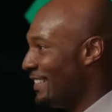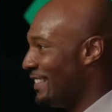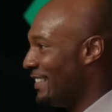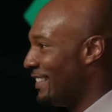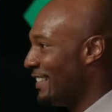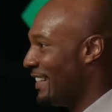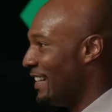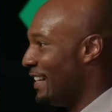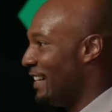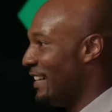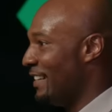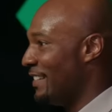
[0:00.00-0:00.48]

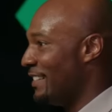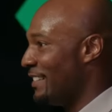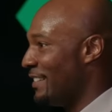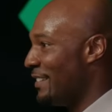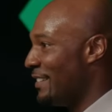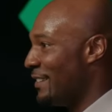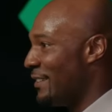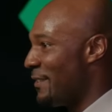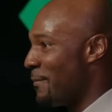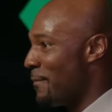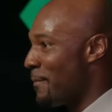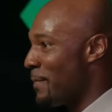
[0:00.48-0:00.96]
Huh?
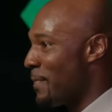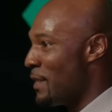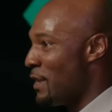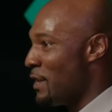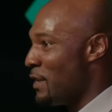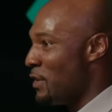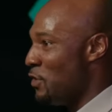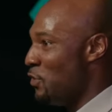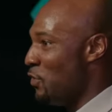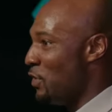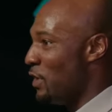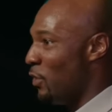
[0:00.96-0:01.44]

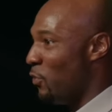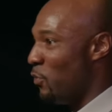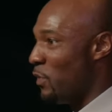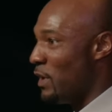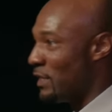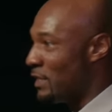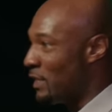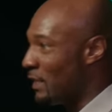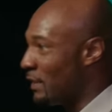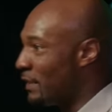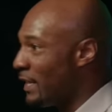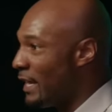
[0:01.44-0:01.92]
You done
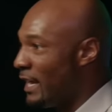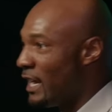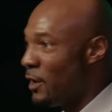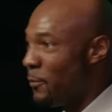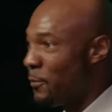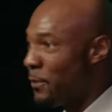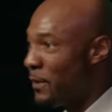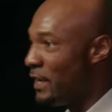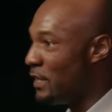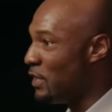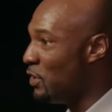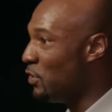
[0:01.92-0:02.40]
went to
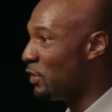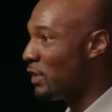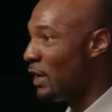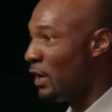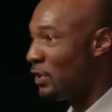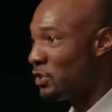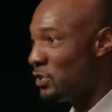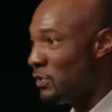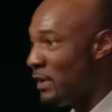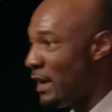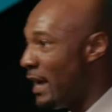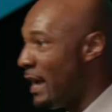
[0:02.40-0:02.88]
therapy and you
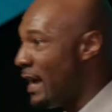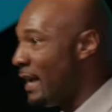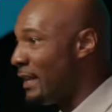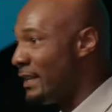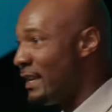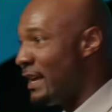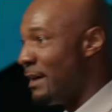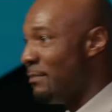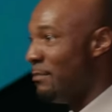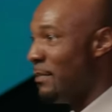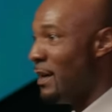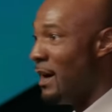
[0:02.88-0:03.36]
thought you had
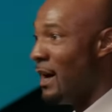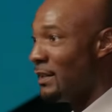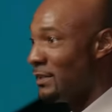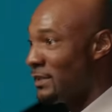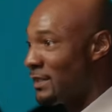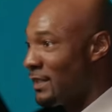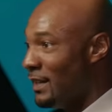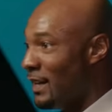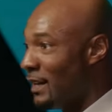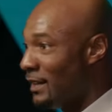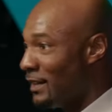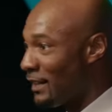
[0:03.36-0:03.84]
that
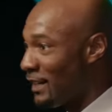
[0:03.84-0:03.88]
monster under